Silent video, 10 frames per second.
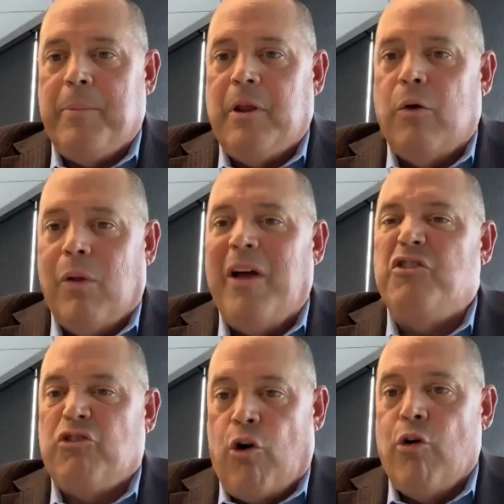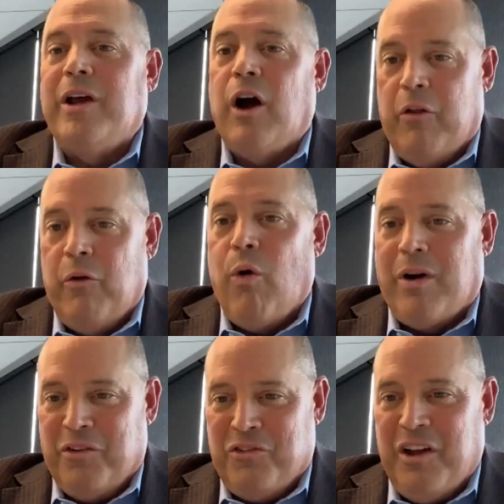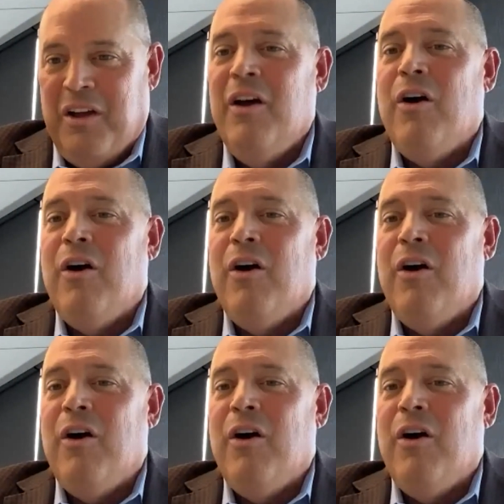but they don't realize it's hurting other organizations.